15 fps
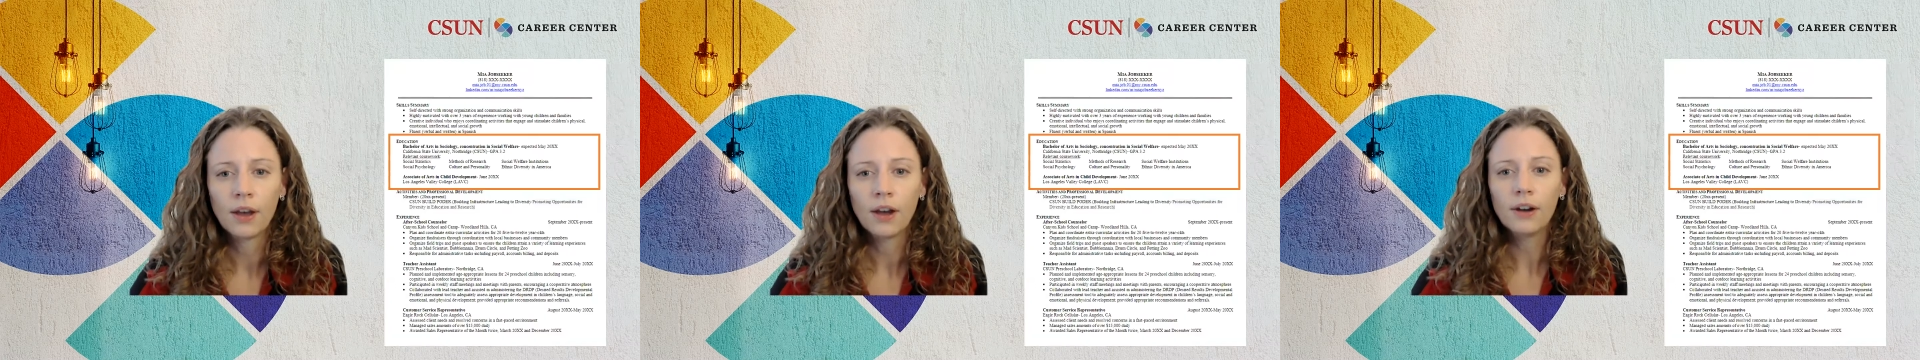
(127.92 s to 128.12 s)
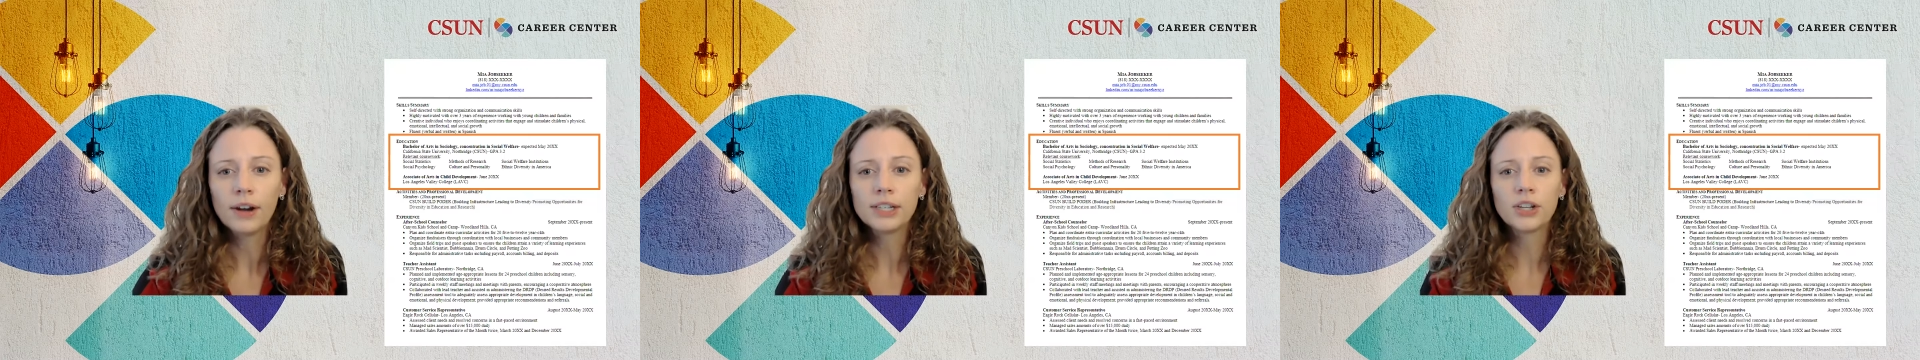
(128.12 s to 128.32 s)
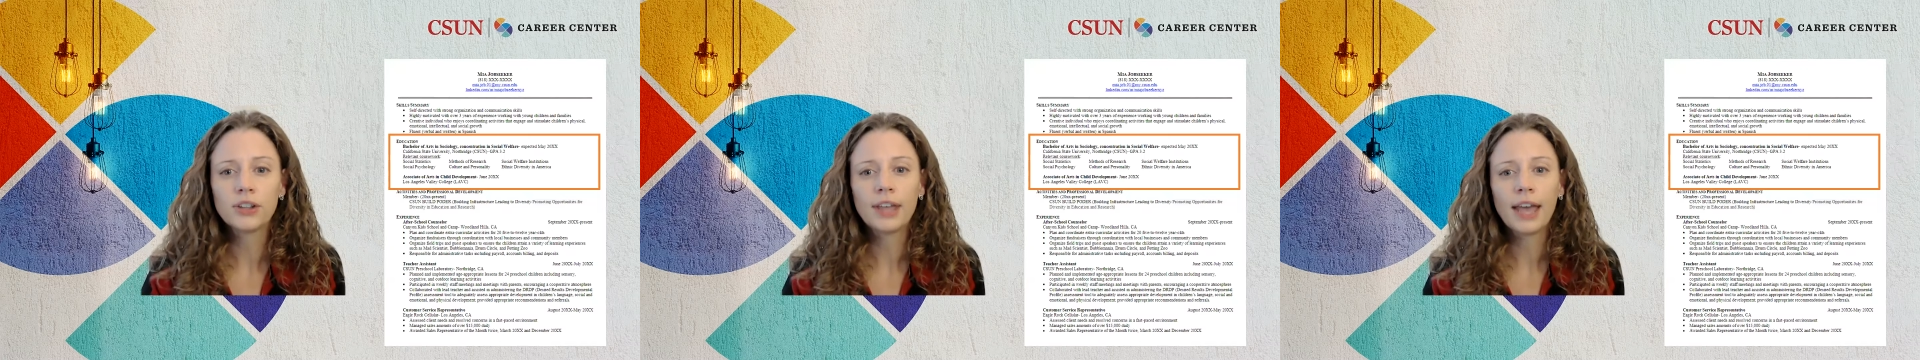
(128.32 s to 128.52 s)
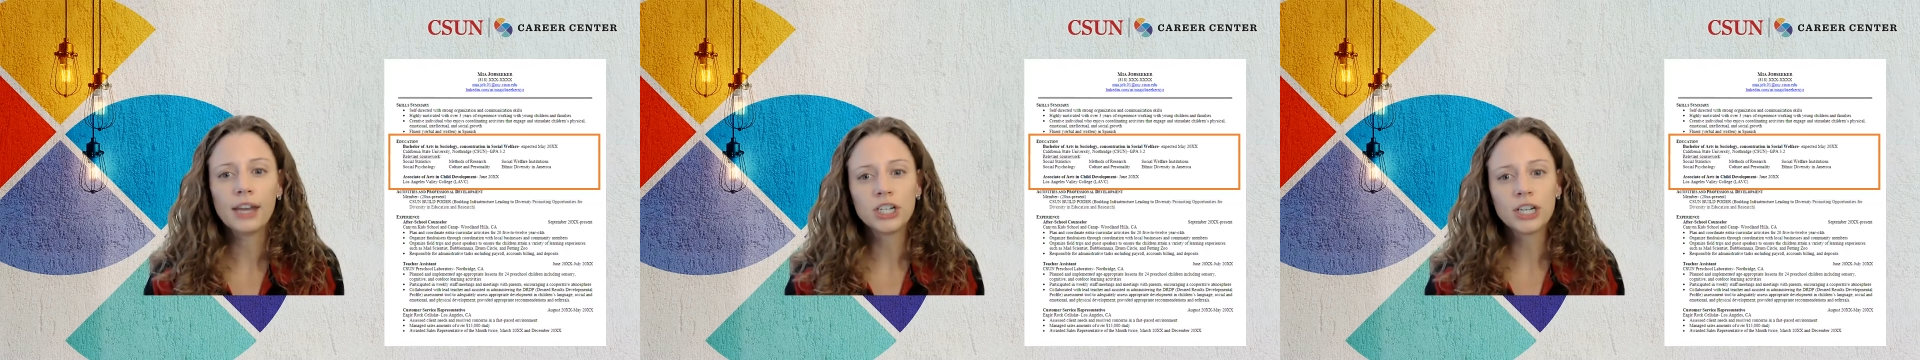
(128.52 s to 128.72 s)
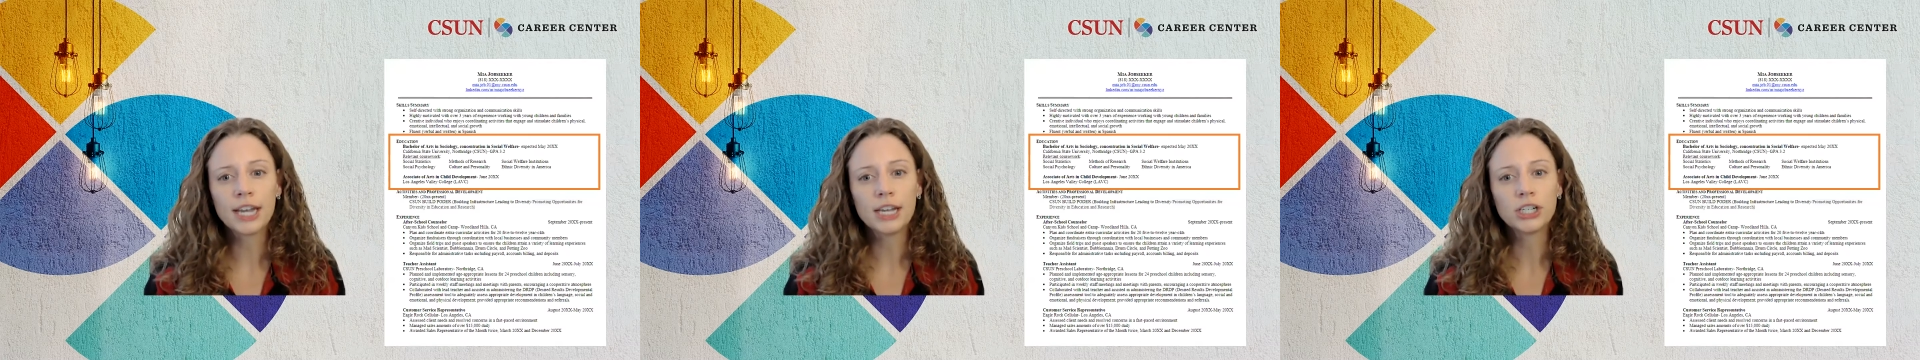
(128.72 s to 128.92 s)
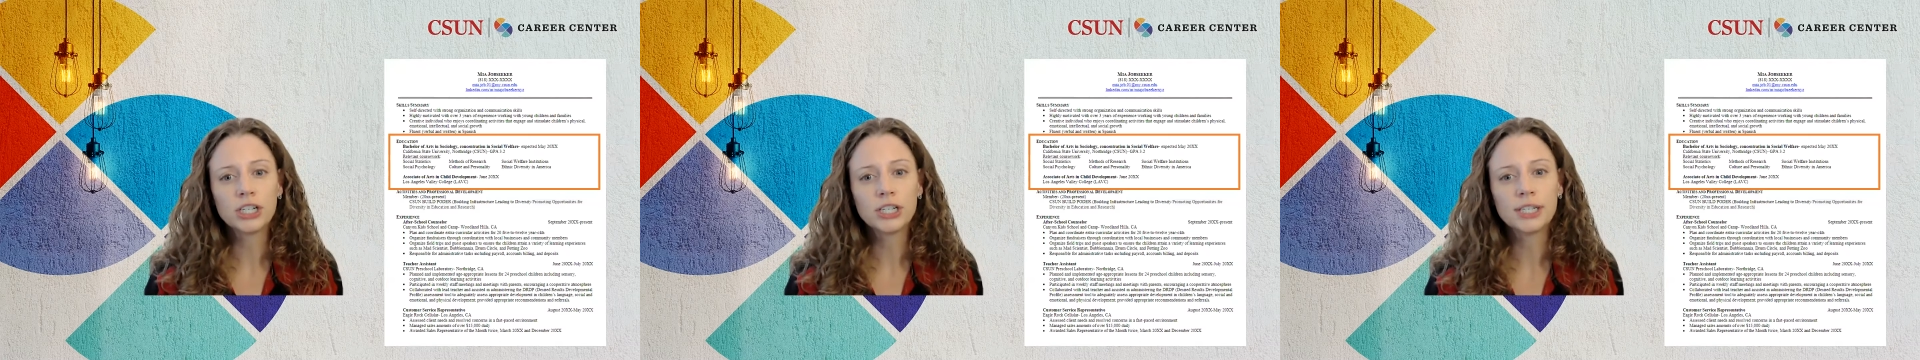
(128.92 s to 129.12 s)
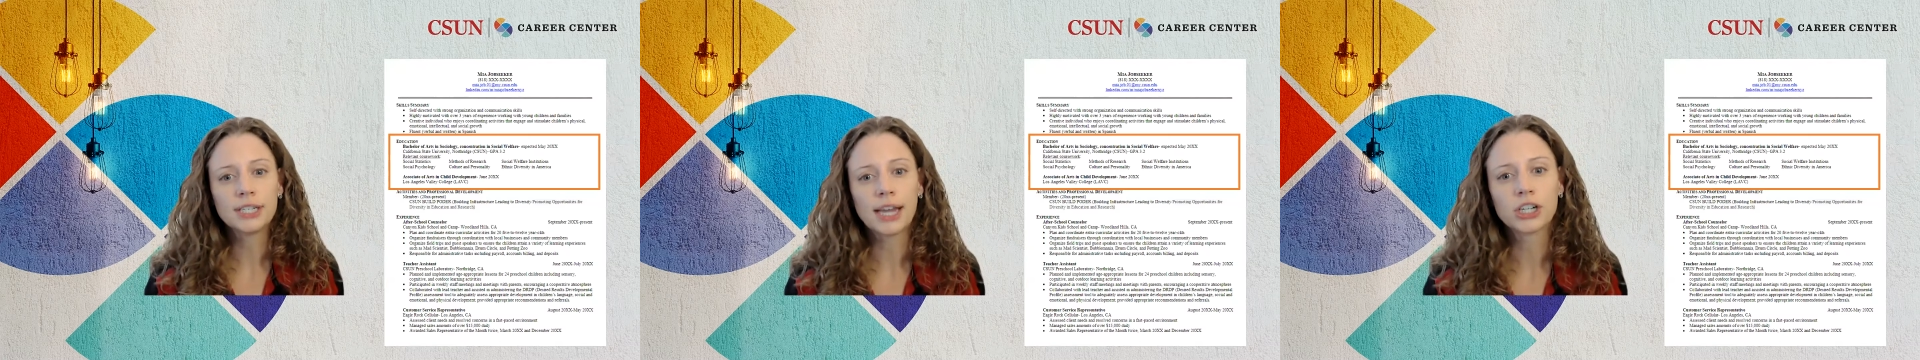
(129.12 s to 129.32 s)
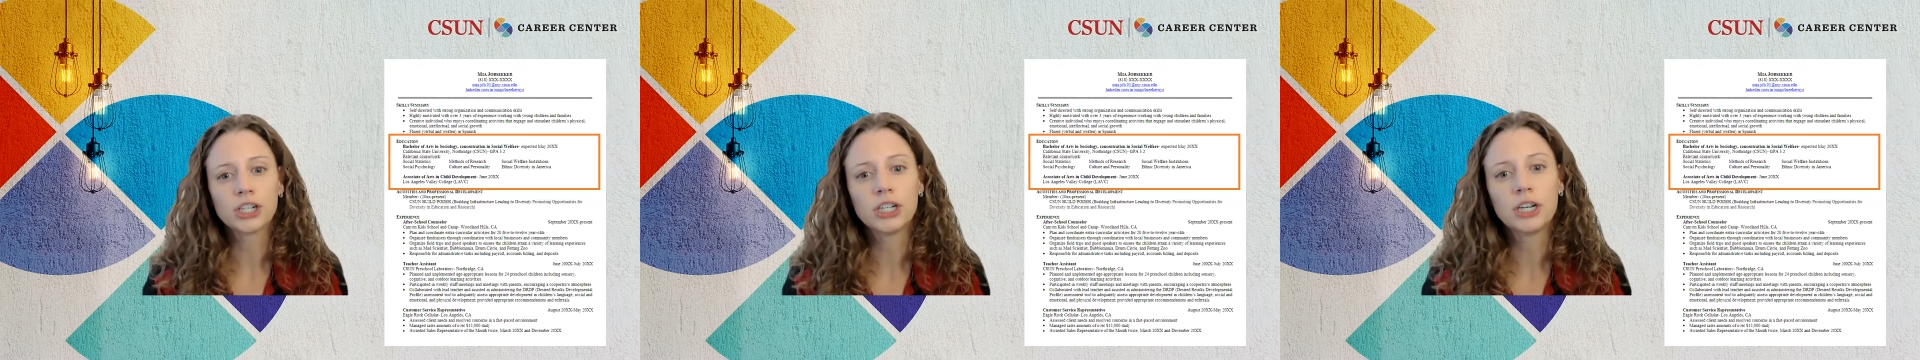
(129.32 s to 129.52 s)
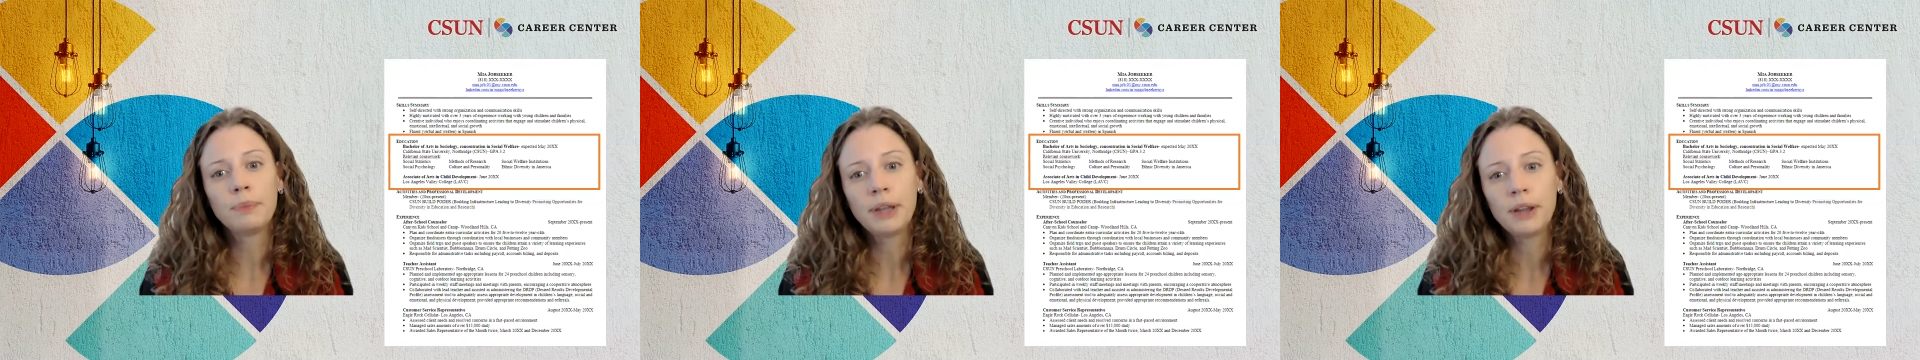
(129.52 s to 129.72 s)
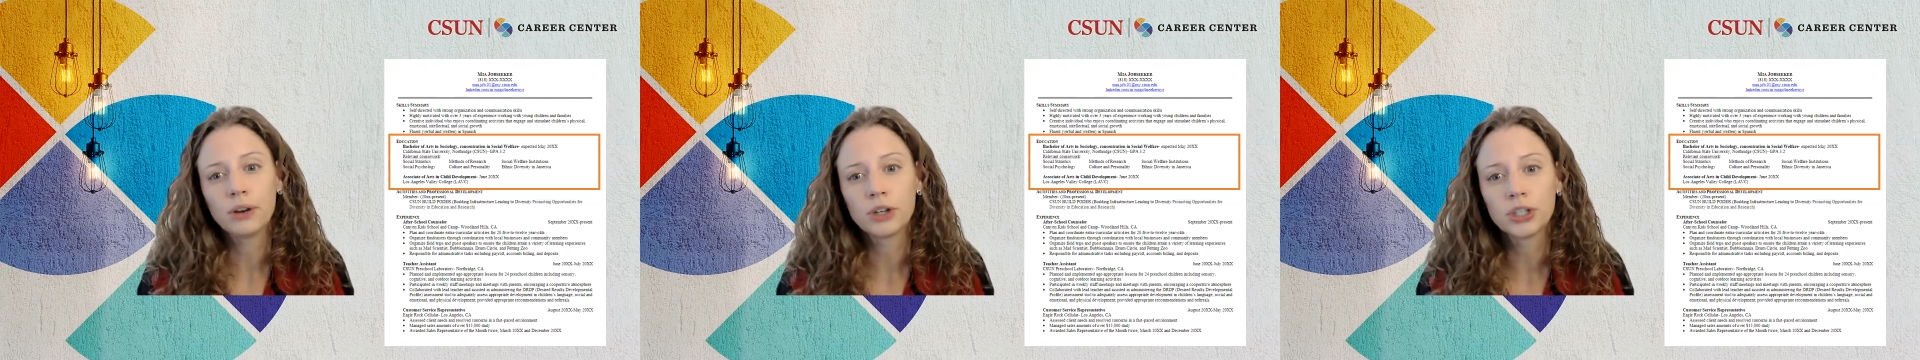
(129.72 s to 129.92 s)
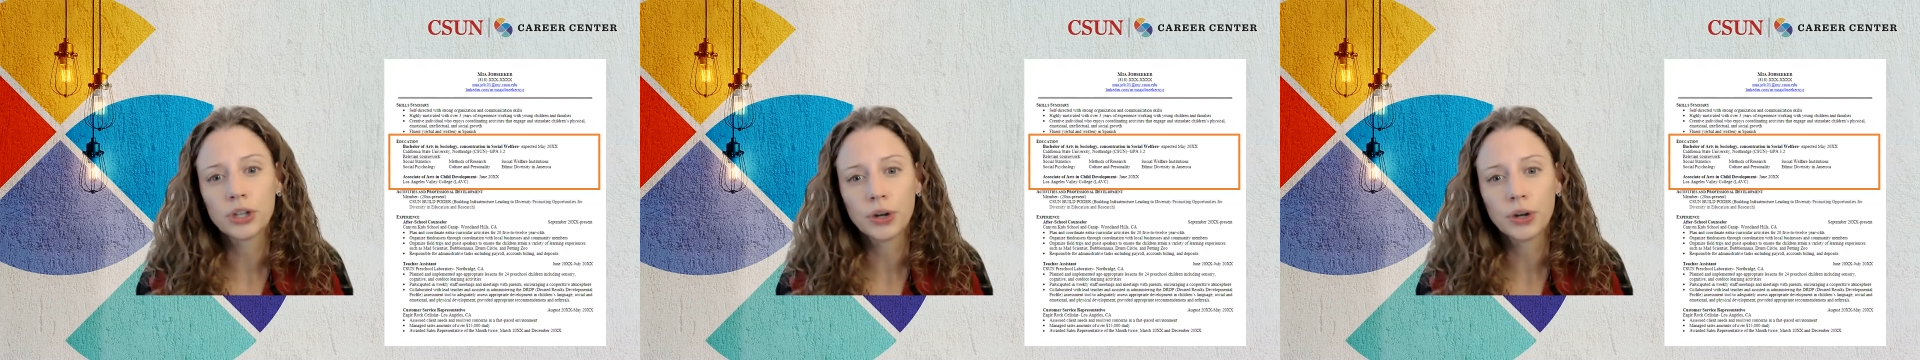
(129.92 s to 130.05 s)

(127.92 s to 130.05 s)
All right, so the education section appears